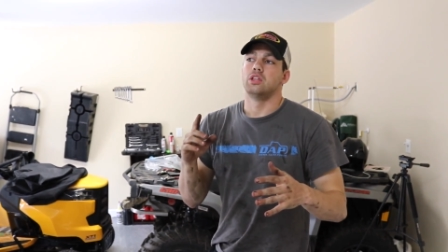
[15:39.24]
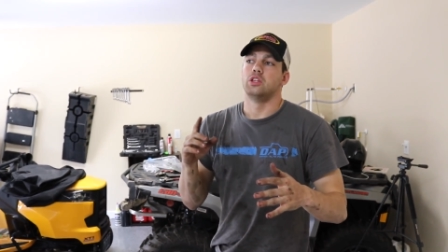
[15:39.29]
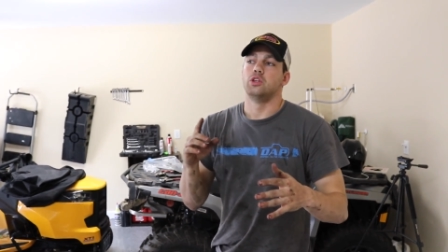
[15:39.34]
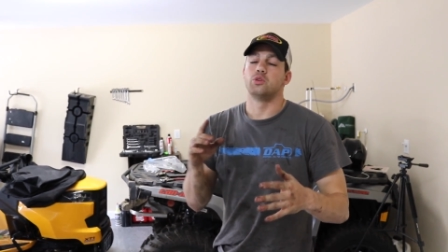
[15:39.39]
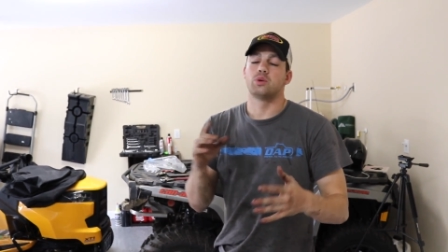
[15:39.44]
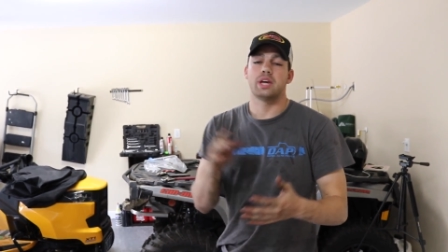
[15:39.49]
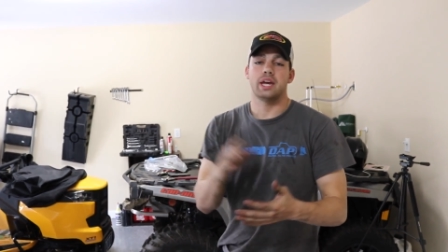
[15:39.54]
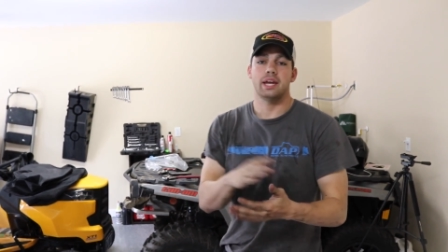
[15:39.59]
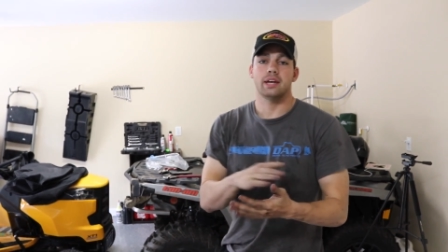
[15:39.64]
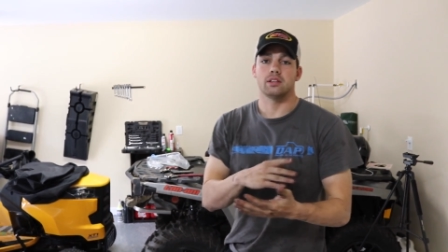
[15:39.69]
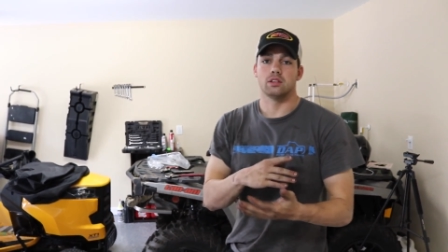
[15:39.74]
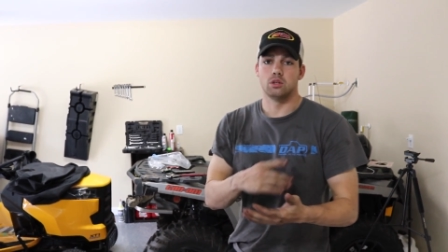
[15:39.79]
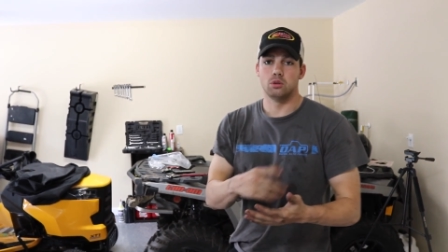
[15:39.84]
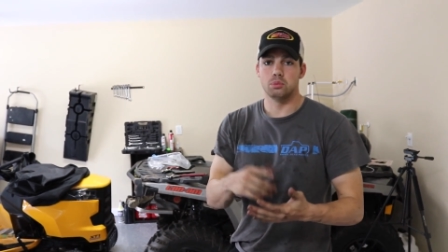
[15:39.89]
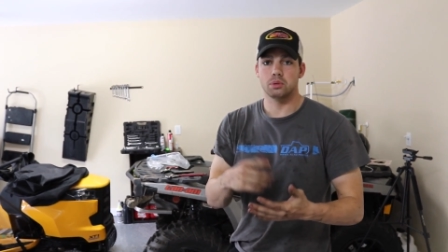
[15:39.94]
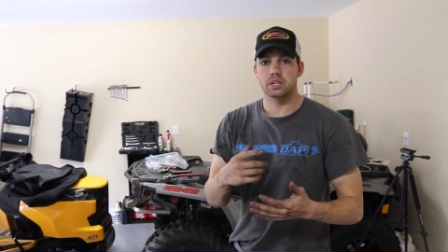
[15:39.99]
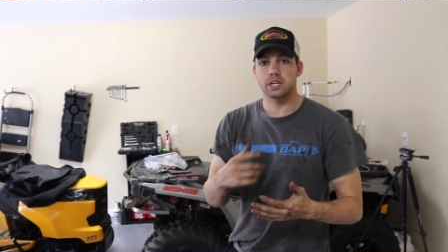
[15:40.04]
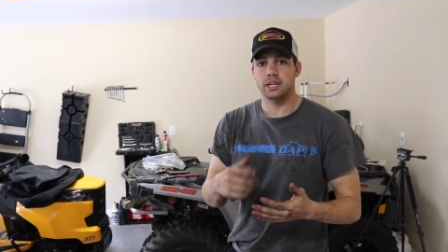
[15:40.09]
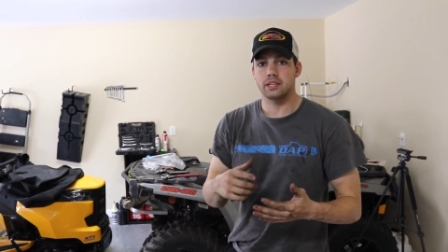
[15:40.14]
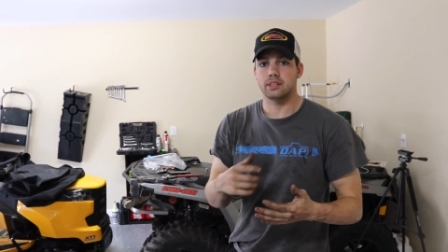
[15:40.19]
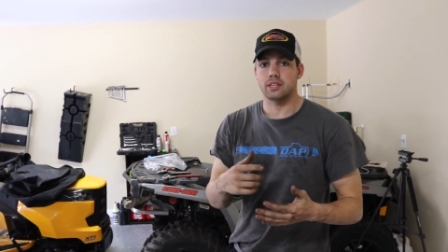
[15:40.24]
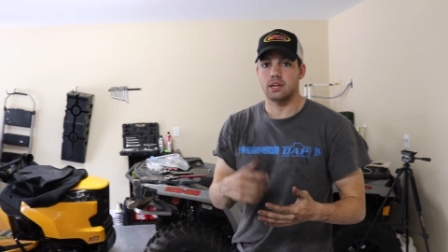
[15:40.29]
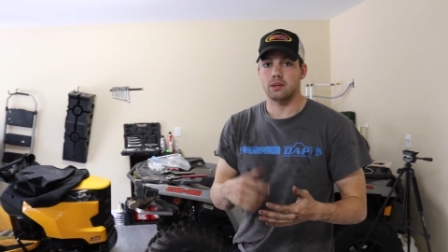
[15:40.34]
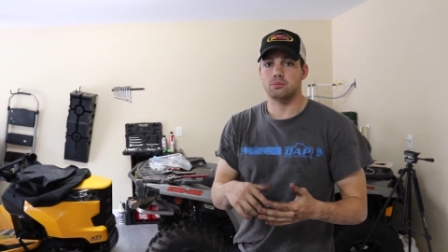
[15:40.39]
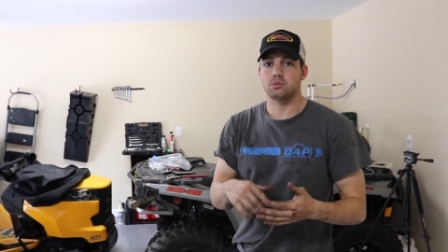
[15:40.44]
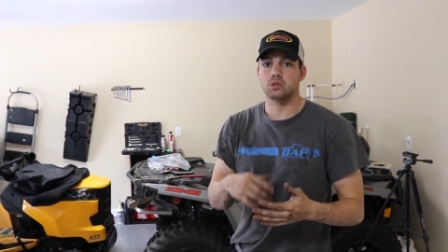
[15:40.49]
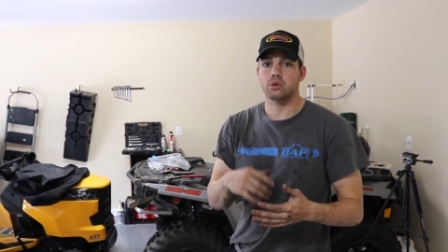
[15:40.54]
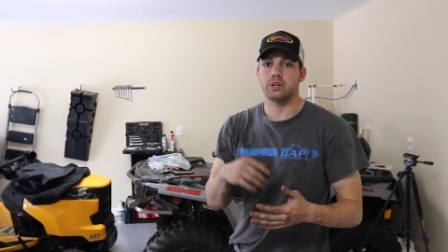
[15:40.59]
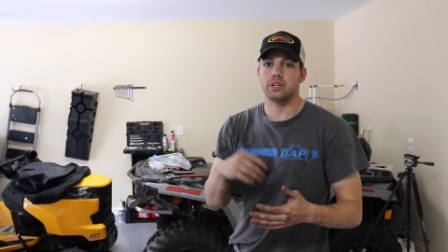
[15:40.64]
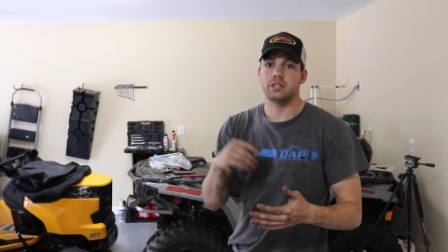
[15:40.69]
you can't lubricate the
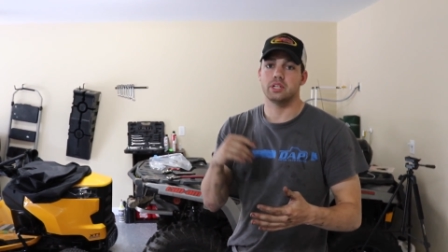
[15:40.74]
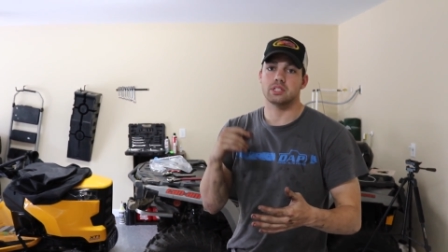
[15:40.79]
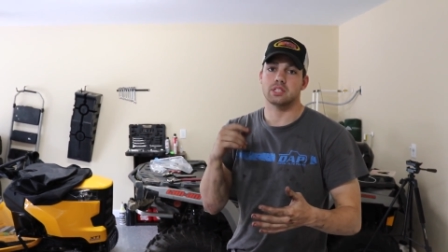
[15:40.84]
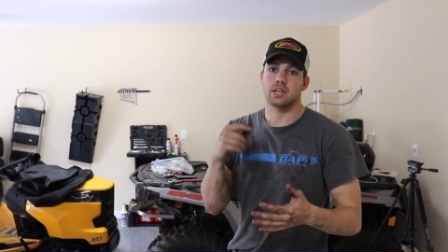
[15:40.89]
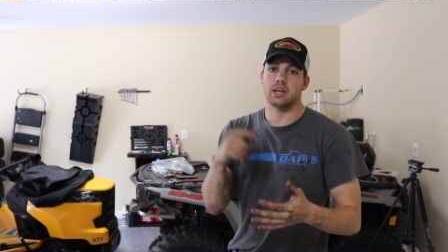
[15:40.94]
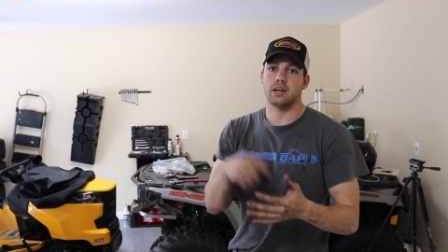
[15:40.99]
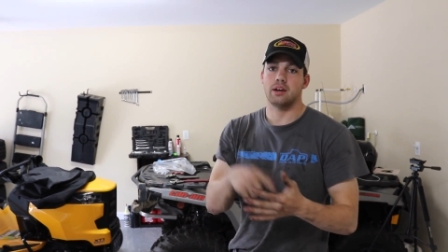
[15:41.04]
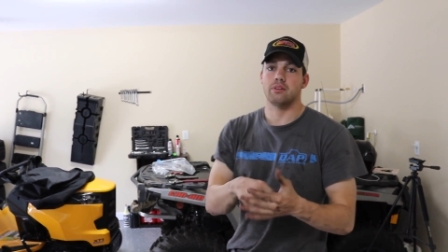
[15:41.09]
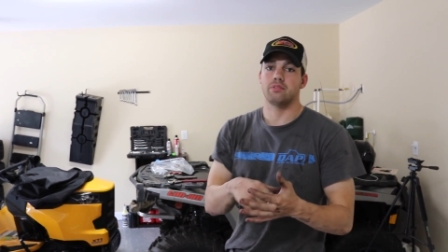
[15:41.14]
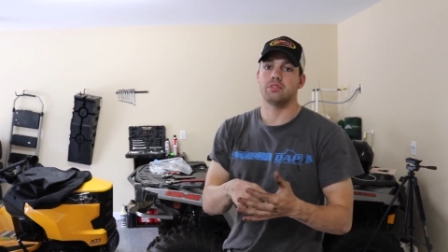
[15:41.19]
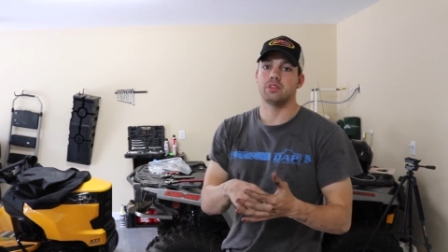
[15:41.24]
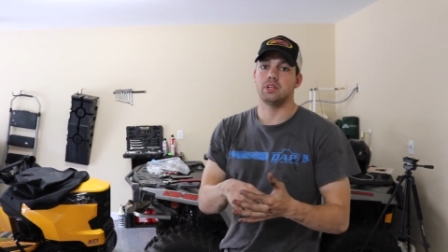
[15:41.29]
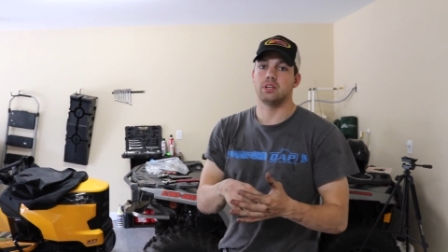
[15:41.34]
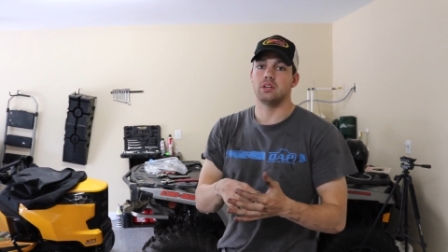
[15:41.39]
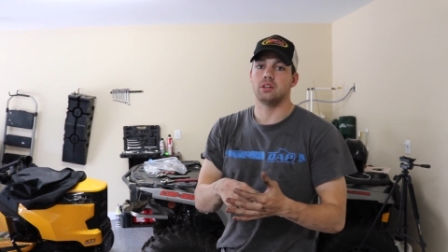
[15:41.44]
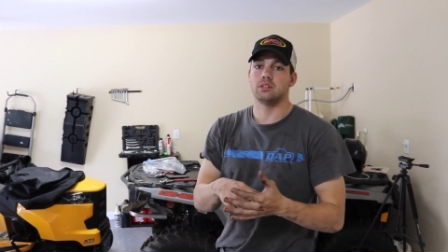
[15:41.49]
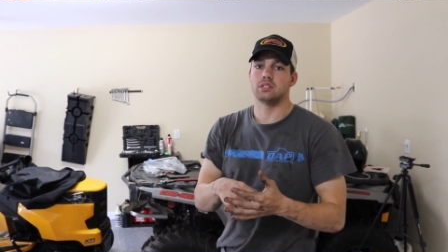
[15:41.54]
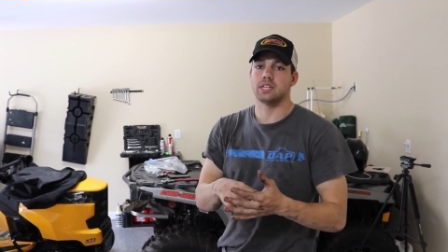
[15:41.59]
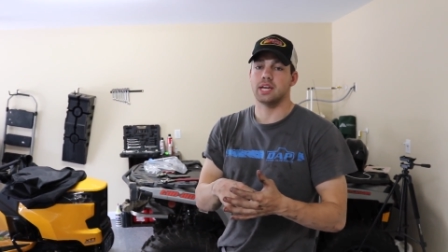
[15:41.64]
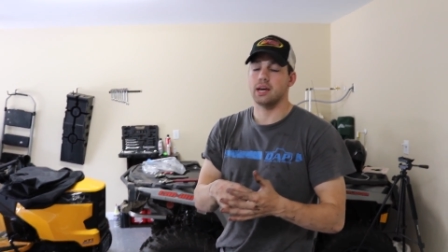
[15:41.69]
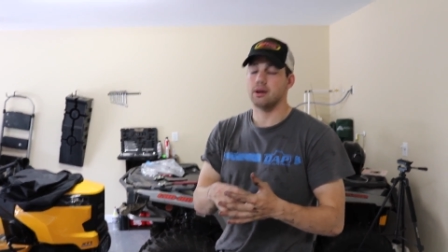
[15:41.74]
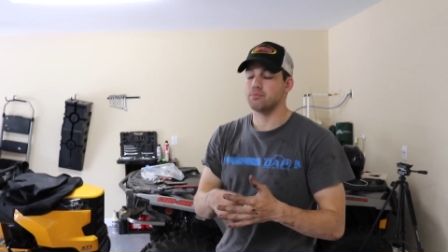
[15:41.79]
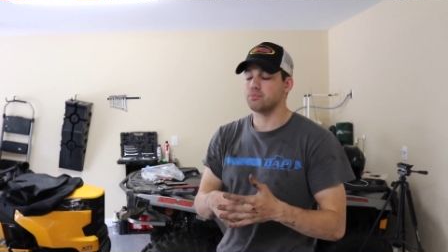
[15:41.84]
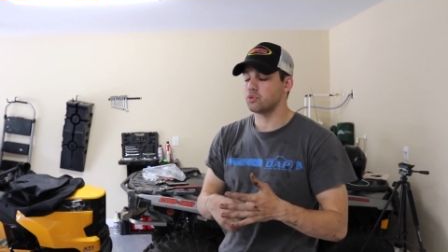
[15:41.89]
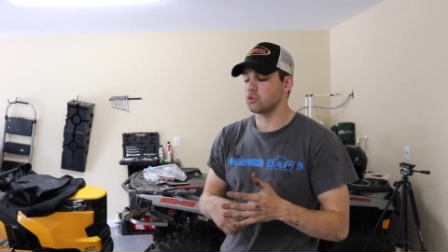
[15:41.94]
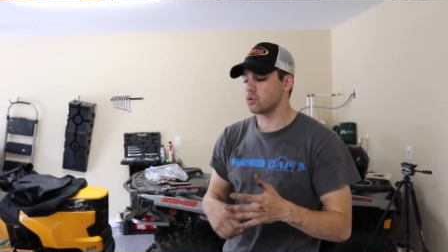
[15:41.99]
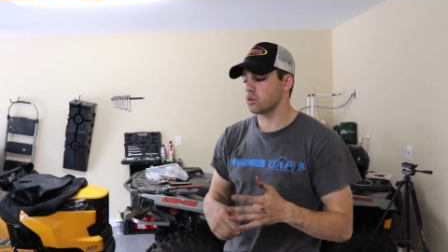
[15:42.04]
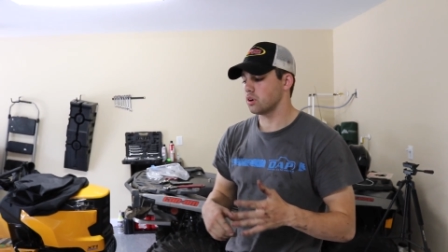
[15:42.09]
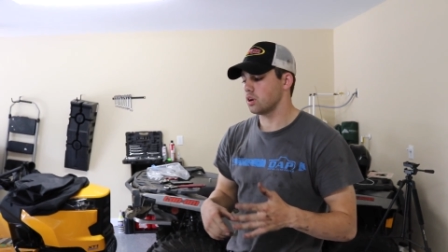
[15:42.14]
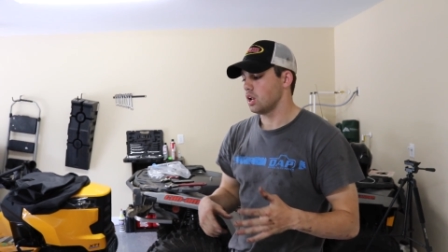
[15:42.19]
hem joint, it doesn't have the tab
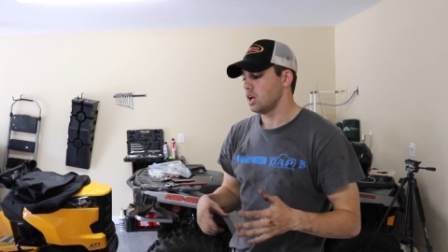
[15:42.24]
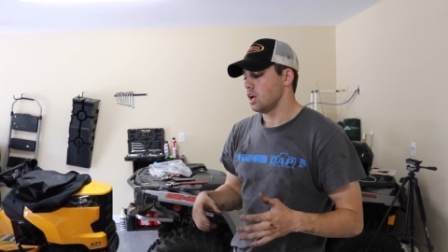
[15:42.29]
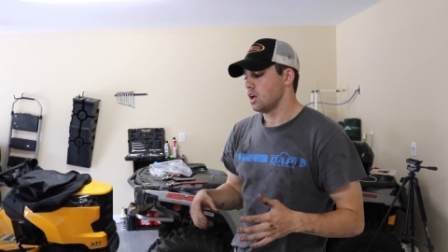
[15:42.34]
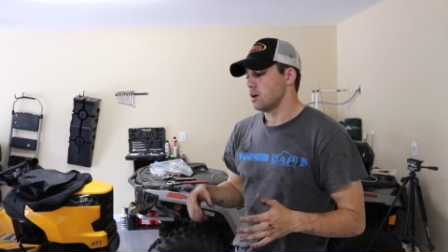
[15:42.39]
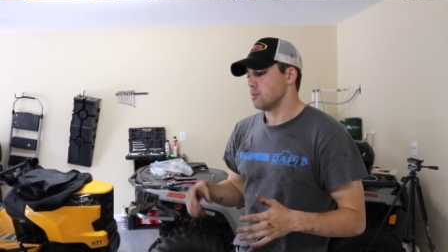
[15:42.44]
for it